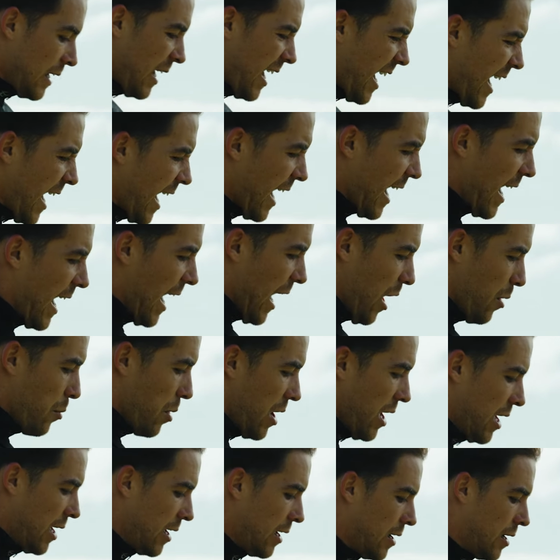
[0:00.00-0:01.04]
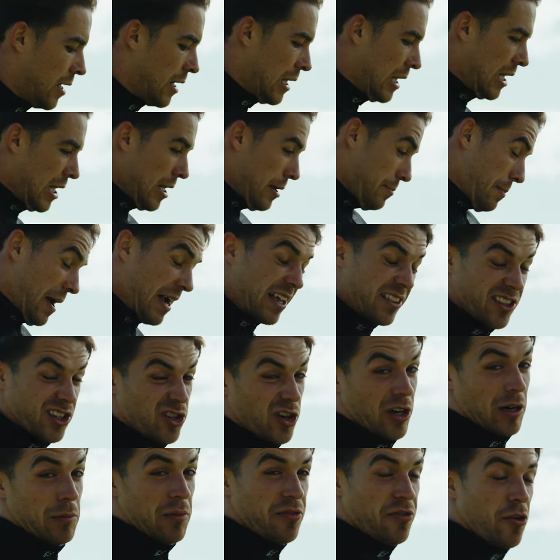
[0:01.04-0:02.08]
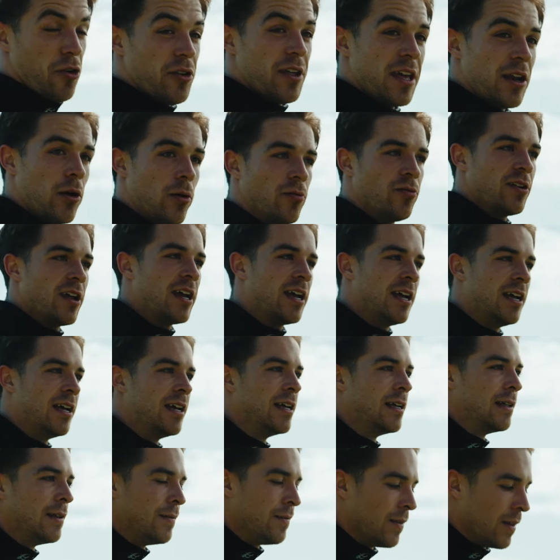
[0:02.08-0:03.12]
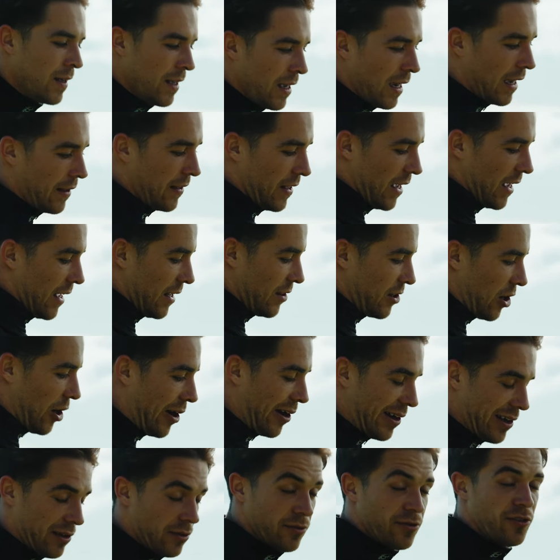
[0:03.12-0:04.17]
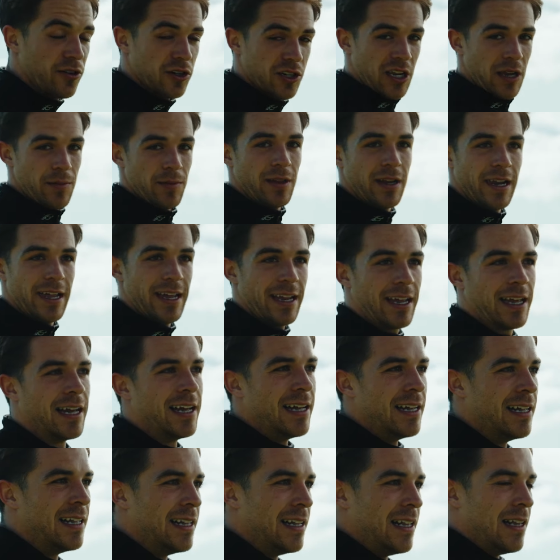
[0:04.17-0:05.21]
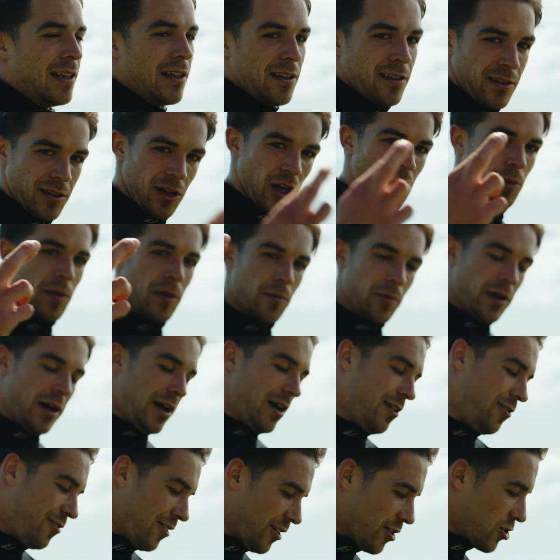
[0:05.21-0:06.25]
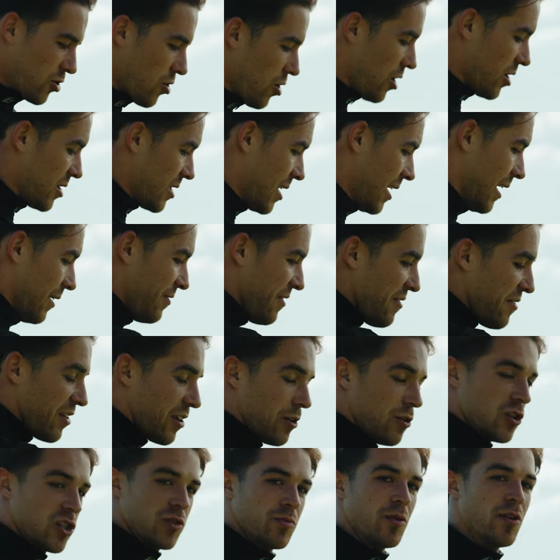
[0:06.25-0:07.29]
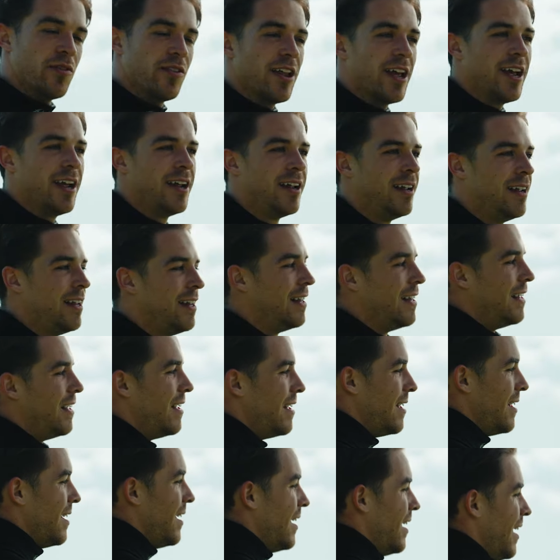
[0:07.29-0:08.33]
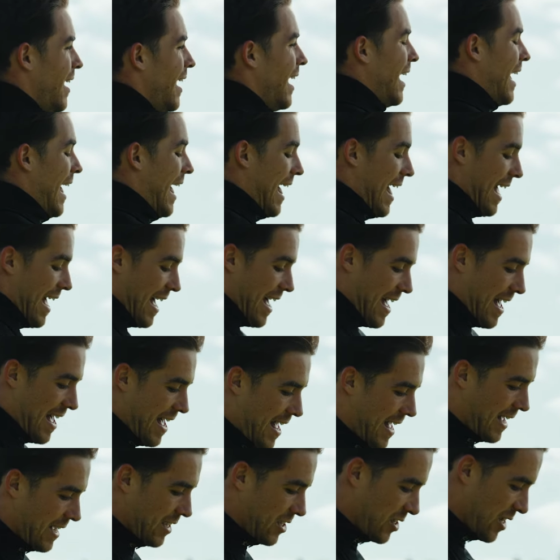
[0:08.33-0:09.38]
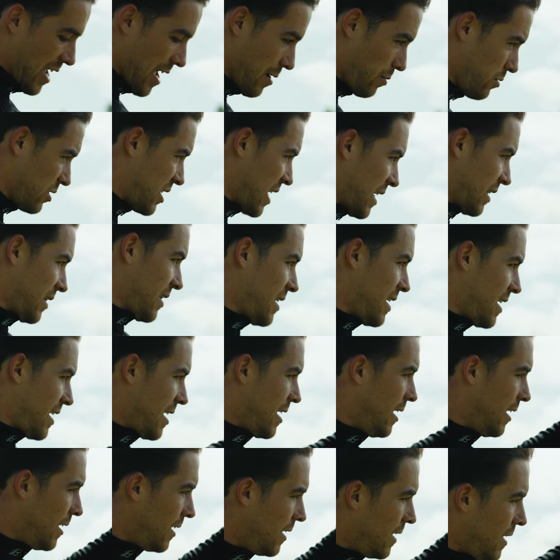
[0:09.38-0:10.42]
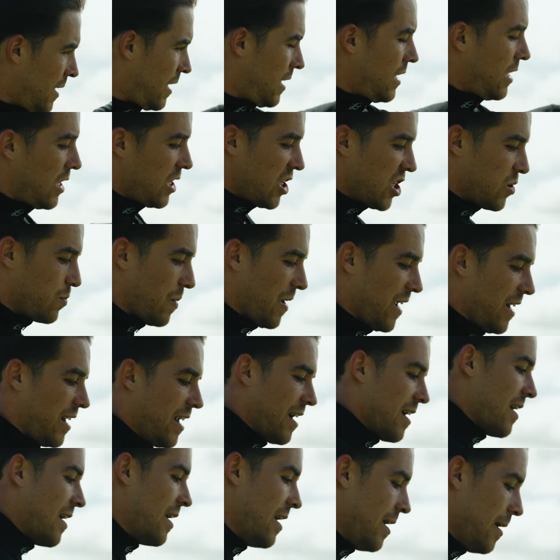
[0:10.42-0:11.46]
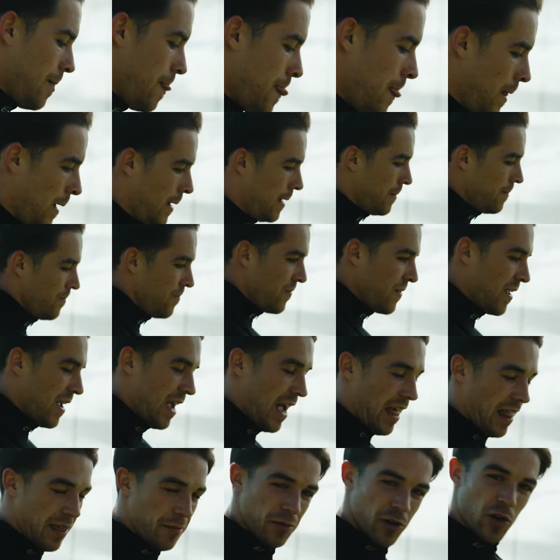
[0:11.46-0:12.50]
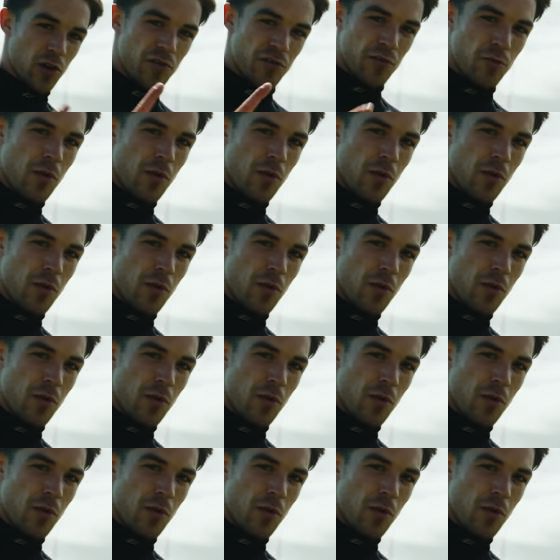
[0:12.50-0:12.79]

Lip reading: Back into training before then, hopefully, and then targeting first game of the league. All being well, fingers crossed, if everything goes smoothly. So yeah, we'll check the speed here, and then we'll go for